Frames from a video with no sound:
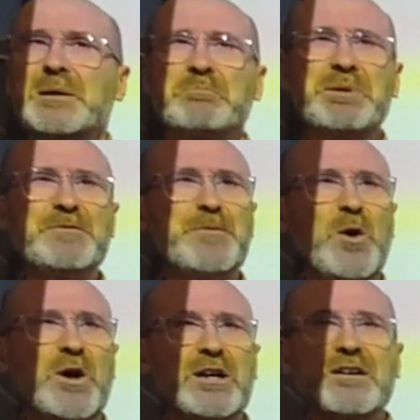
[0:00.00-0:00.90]

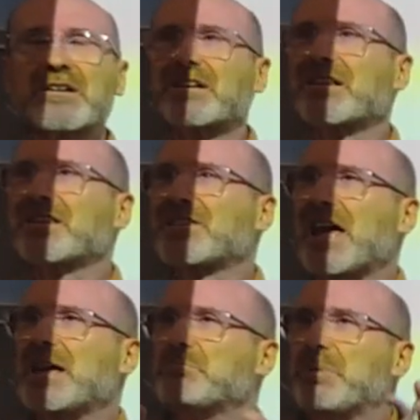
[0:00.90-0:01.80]
Before
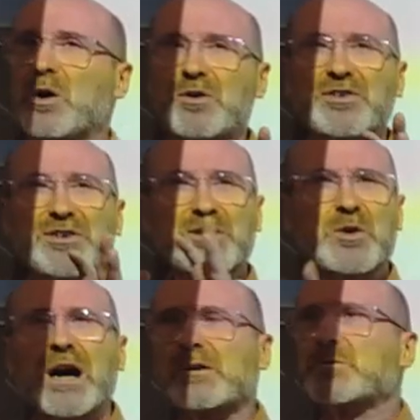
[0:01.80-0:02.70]
they both go
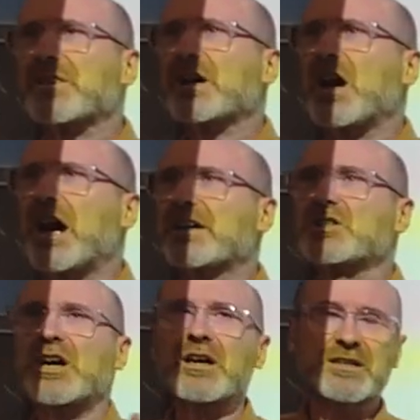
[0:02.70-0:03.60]
out with the car,
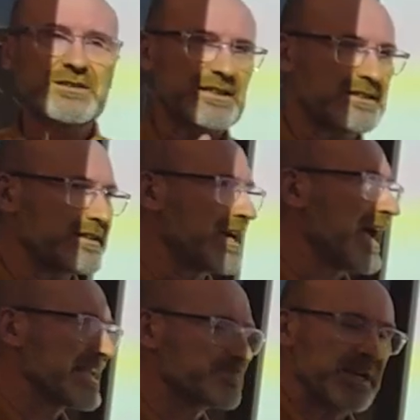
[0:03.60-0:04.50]
uh, the, the, the
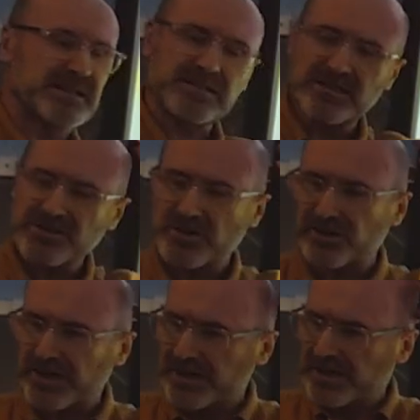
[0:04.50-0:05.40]
husband,
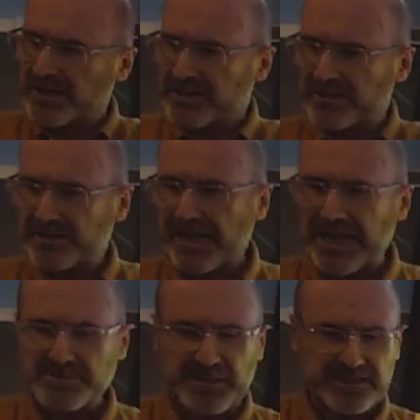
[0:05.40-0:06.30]
sorry, the
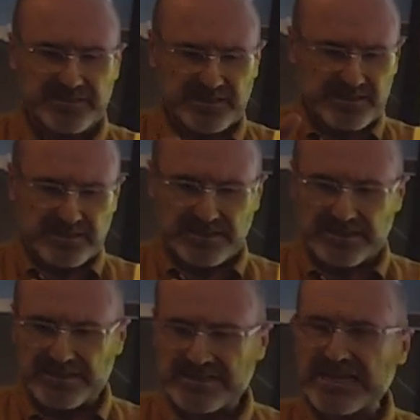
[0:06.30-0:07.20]
husband
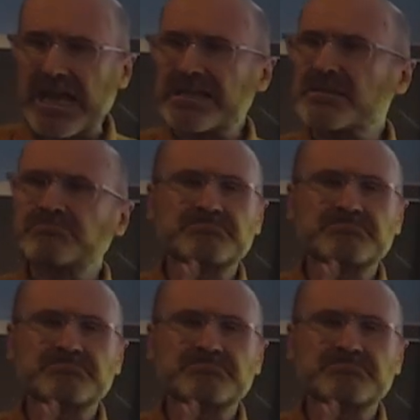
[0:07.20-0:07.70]
uh, says,